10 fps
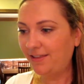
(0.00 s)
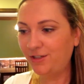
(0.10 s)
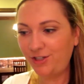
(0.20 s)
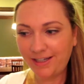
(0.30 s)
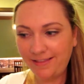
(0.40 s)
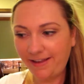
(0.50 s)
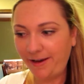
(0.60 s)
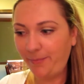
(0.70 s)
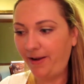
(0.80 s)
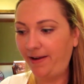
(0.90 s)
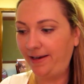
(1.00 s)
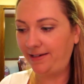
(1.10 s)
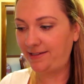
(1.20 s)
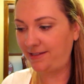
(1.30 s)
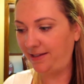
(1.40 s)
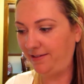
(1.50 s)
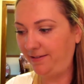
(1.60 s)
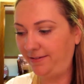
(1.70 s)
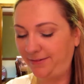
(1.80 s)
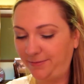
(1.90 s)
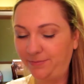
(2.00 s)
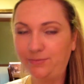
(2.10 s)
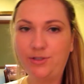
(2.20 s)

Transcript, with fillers: the chicken that I bought um,